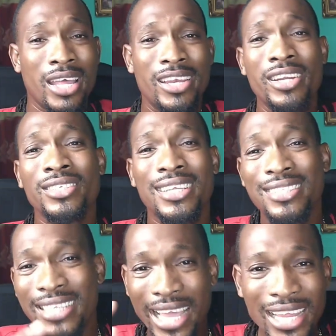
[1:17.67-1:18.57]
there's a
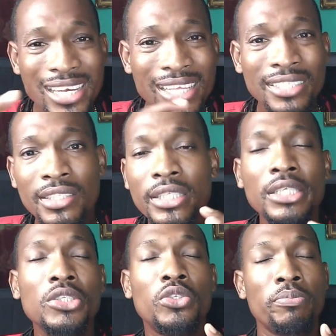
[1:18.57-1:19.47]

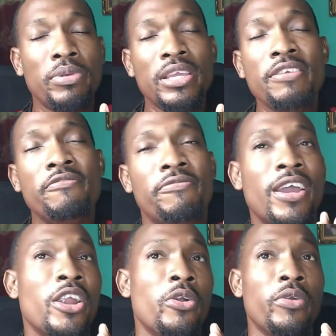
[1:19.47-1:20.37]
tendency to be
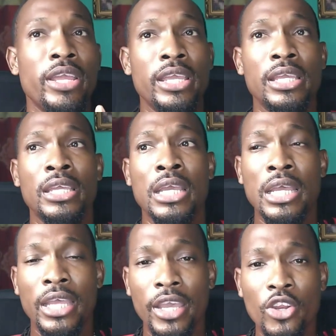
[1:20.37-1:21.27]
very,
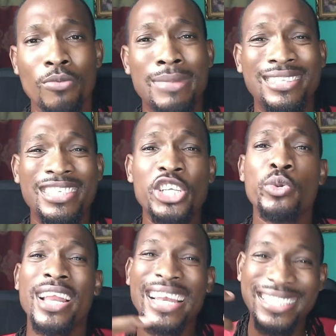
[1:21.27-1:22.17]

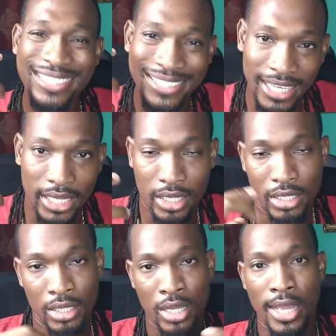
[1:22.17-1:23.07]
materialistic
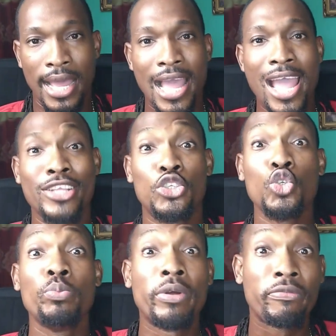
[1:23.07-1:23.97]
and
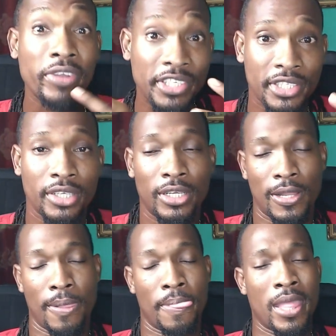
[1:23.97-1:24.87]
superficial.
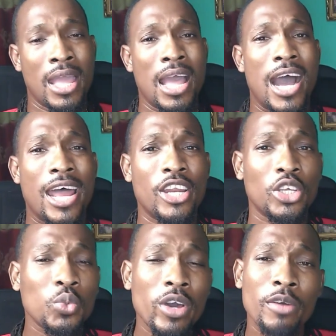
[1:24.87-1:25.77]
And I
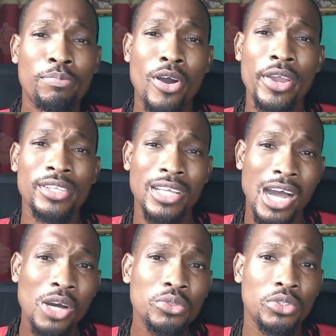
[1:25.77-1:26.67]
just want to point
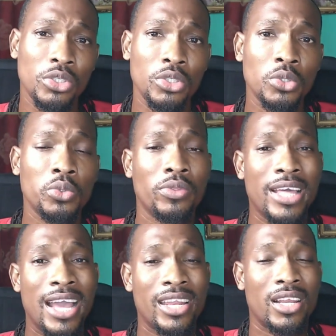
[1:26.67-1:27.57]
out to you
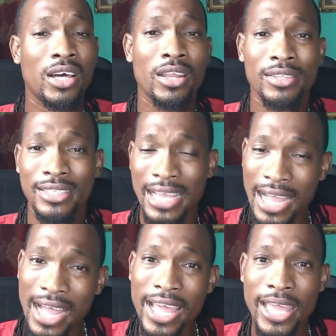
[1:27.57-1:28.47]
that a lot of
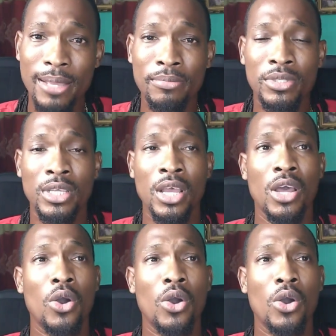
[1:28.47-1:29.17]
times